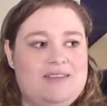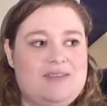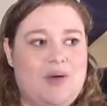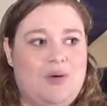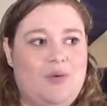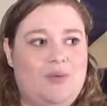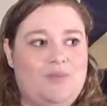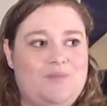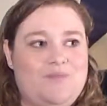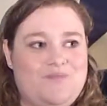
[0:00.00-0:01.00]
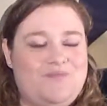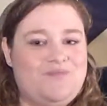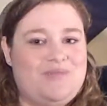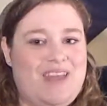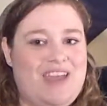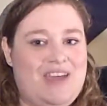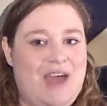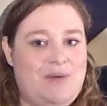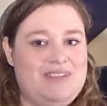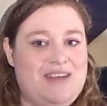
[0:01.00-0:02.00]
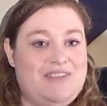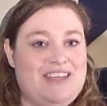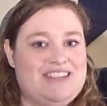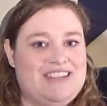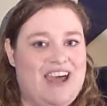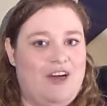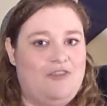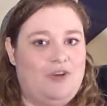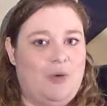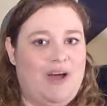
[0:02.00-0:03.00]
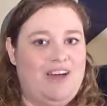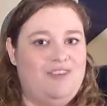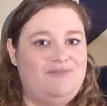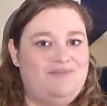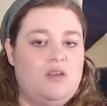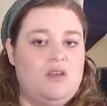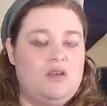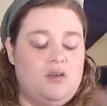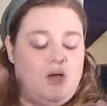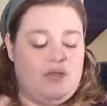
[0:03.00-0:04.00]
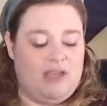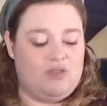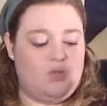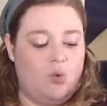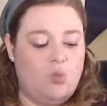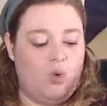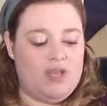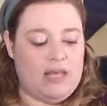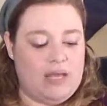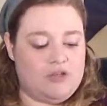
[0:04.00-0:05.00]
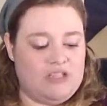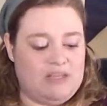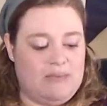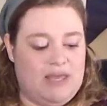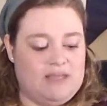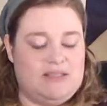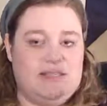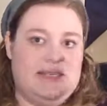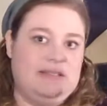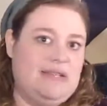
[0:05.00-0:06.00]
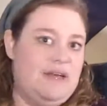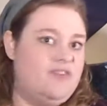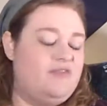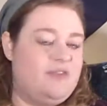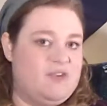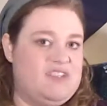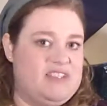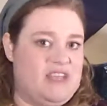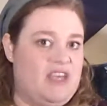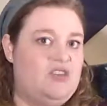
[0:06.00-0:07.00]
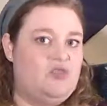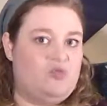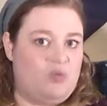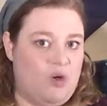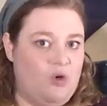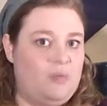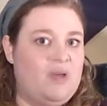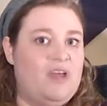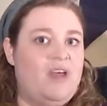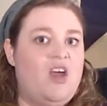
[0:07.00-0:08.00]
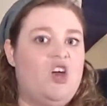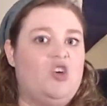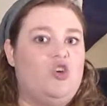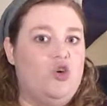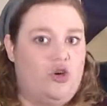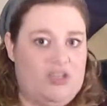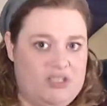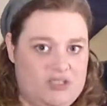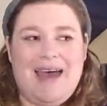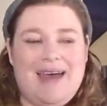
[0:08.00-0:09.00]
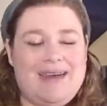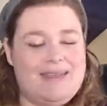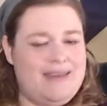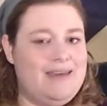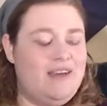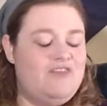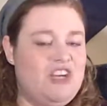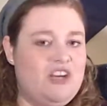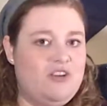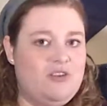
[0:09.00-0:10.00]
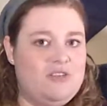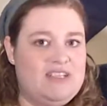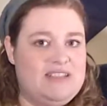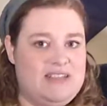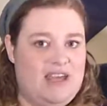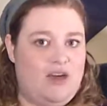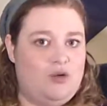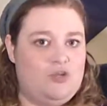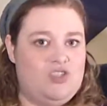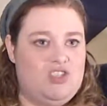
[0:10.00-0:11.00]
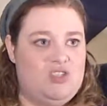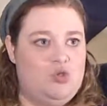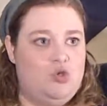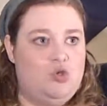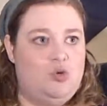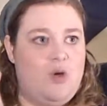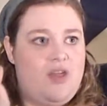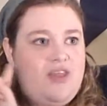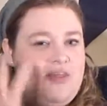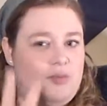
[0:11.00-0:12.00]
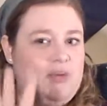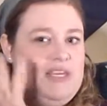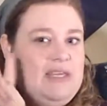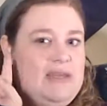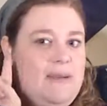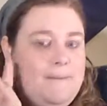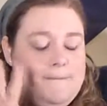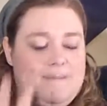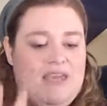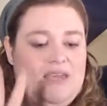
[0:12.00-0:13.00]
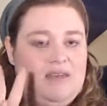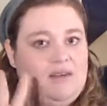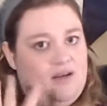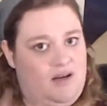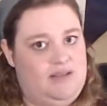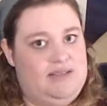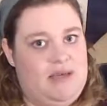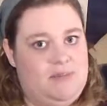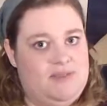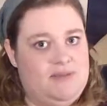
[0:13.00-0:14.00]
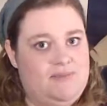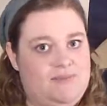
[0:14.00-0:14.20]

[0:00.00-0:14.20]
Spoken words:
So I was definitely in denial for a while. Okay, so what actually makes the love at first sight trope good? I think I've narrowed it down to 3 main concepts.